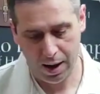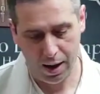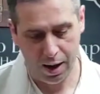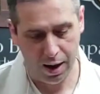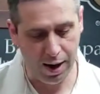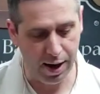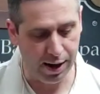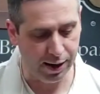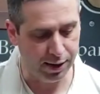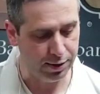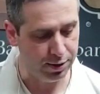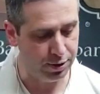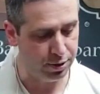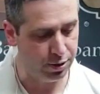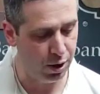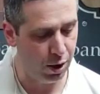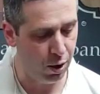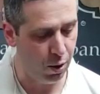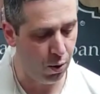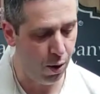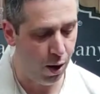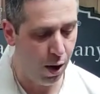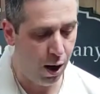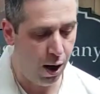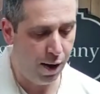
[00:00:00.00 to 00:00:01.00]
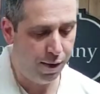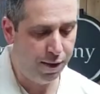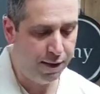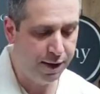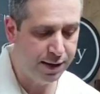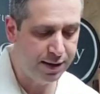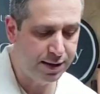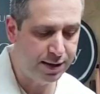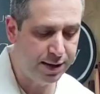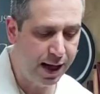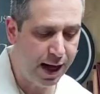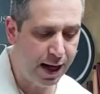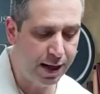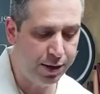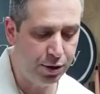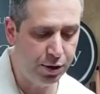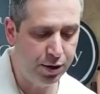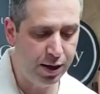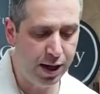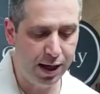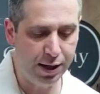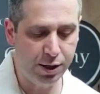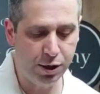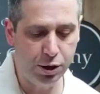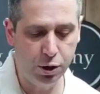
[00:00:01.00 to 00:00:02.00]
All right, so on this side, you
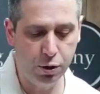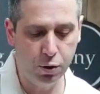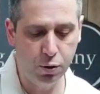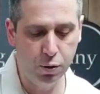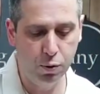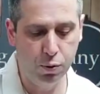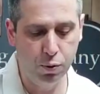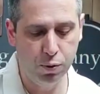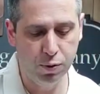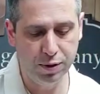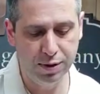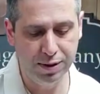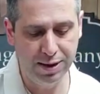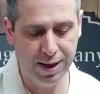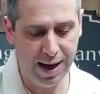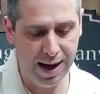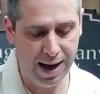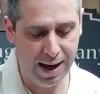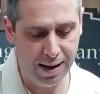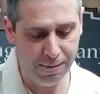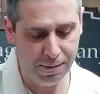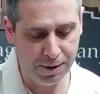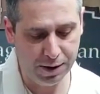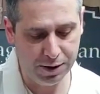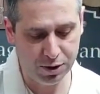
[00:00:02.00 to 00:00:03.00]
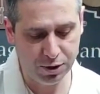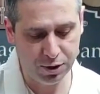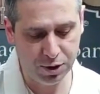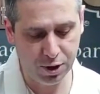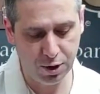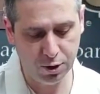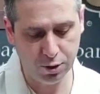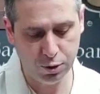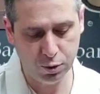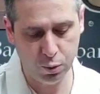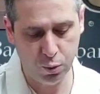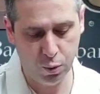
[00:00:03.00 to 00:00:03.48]
got 2 tab inserts,